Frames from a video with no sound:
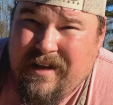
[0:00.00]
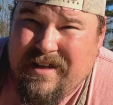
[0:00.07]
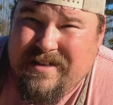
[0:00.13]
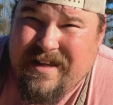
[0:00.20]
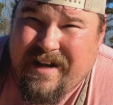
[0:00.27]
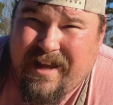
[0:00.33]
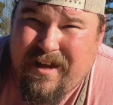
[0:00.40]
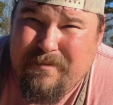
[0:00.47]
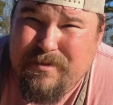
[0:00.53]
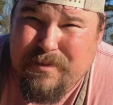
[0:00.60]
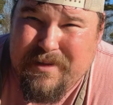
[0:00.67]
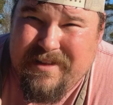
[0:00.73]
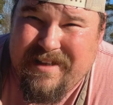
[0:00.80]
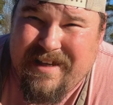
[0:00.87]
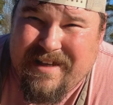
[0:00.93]
is that it comes
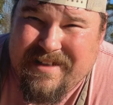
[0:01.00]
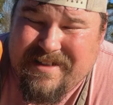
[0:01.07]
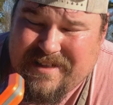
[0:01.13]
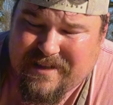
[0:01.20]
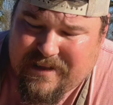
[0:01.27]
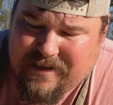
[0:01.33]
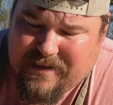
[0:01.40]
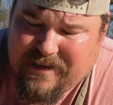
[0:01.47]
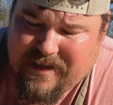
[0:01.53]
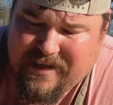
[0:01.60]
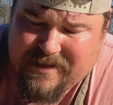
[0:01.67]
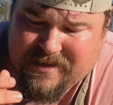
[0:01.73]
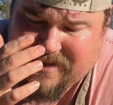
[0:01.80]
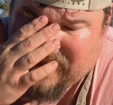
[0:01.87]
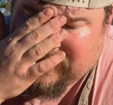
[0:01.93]
with this.
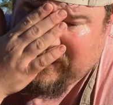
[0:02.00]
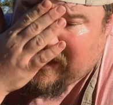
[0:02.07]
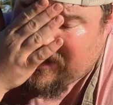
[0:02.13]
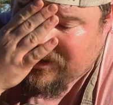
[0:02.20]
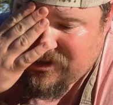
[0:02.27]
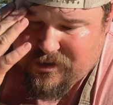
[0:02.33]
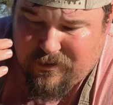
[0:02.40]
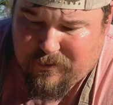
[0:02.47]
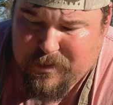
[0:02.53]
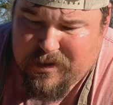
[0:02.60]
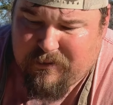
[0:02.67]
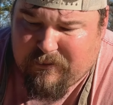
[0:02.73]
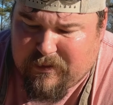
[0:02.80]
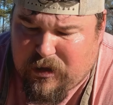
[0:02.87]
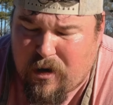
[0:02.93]
This allows you, with
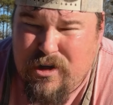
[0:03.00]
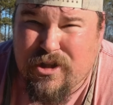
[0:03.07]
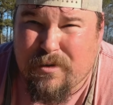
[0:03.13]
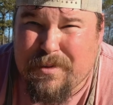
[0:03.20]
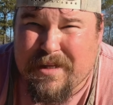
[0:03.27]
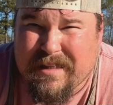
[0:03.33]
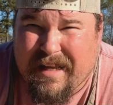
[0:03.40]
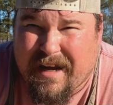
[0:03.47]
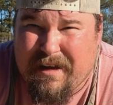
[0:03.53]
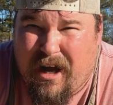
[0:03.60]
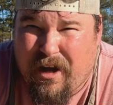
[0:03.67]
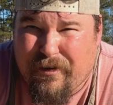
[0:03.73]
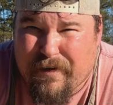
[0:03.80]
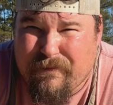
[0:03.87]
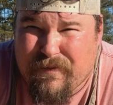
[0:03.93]
as long as you're within like
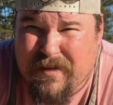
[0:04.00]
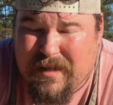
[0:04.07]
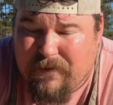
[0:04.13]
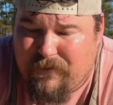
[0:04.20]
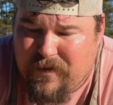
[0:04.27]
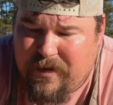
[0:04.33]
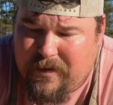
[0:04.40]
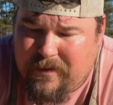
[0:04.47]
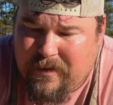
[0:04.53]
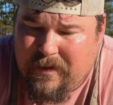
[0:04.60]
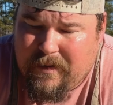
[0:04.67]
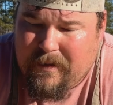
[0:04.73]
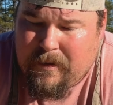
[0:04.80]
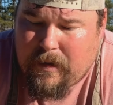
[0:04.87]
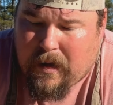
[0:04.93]
150 feet,
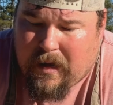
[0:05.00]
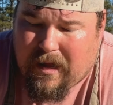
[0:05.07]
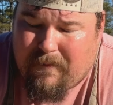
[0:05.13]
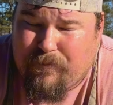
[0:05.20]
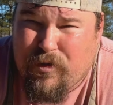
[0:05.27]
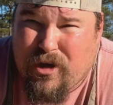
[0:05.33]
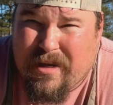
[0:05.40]
you